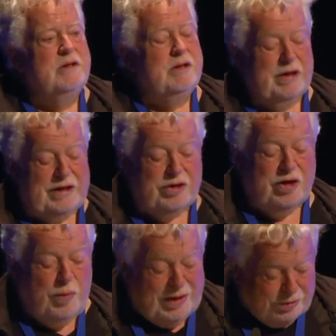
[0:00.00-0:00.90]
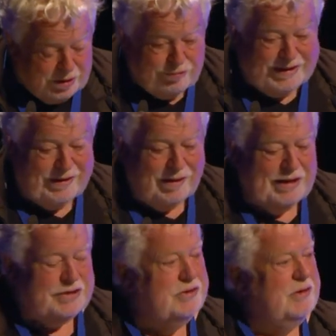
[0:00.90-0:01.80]
They're really good at, well, you can read the
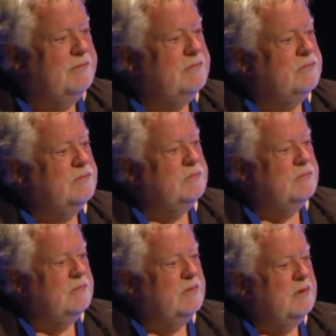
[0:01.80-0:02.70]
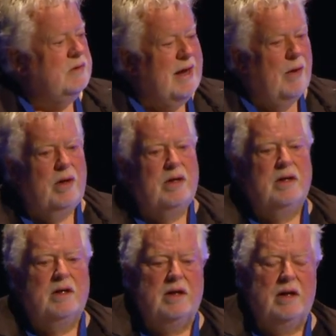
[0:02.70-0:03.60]
list. Now,
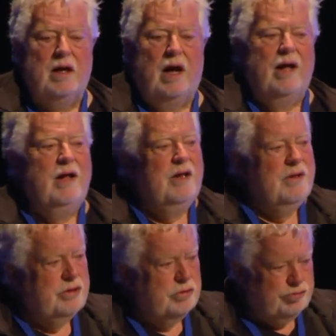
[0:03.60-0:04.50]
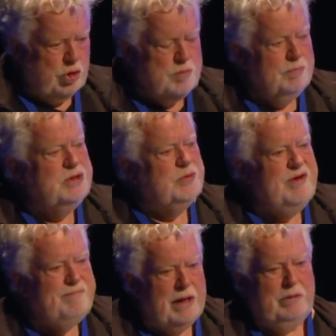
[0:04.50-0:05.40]
the rooms
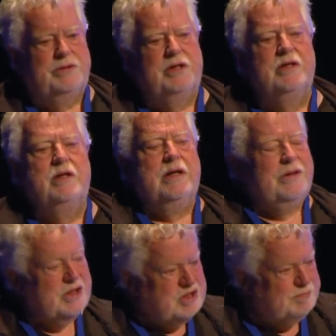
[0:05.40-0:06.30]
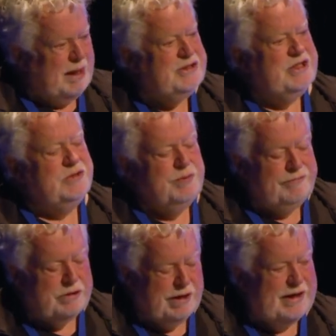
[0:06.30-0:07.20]
we've built, the spaces
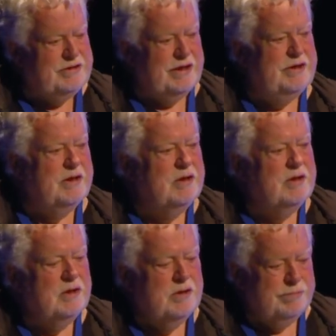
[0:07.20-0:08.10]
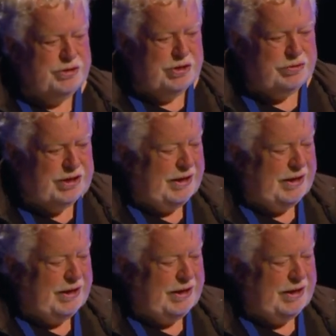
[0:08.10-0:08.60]
we've created, produce